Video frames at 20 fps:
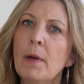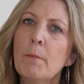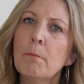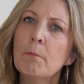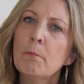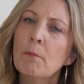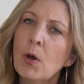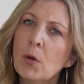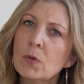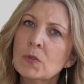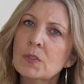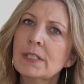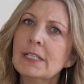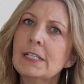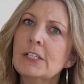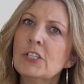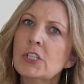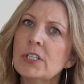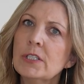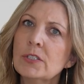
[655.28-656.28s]
but
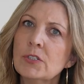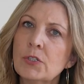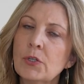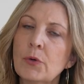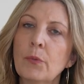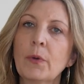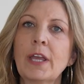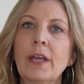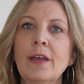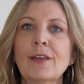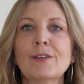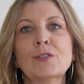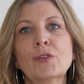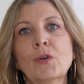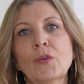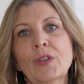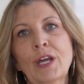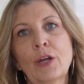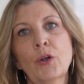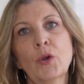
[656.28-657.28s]
mostly she's doing it
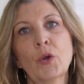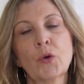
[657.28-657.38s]
so that